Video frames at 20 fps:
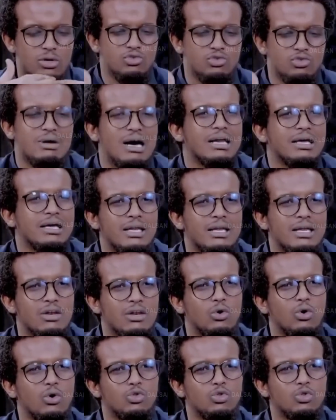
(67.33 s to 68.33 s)

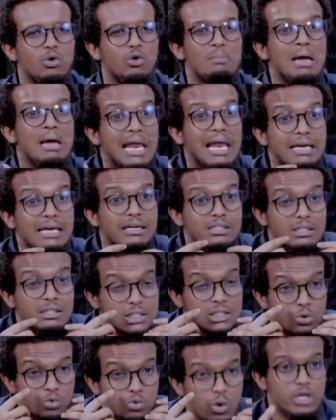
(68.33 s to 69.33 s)
spheres, is believed to
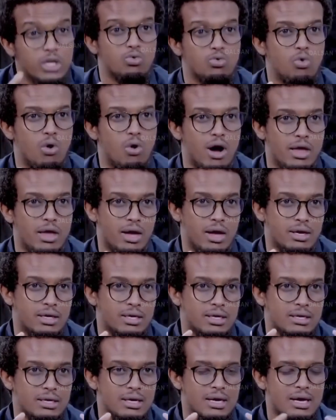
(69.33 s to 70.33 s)
have been
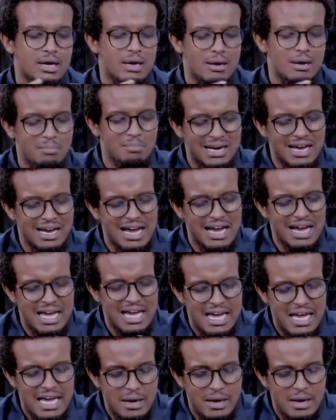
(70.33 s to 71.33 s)
collaborating with
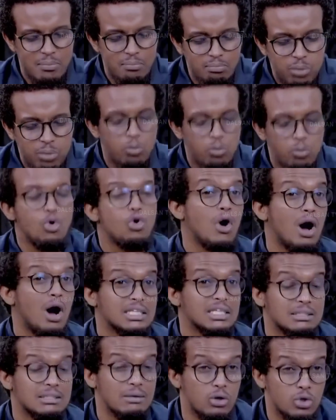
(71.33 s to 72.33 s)
Al-Shabaab for an
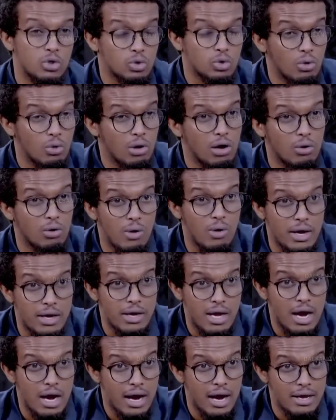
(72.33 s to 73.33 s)
extended period of
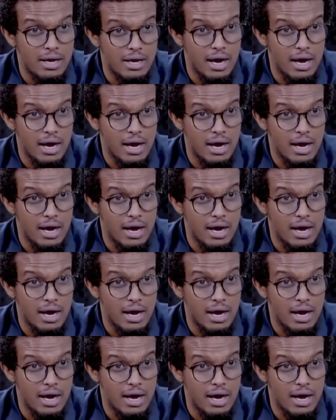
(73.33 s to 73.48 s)
time.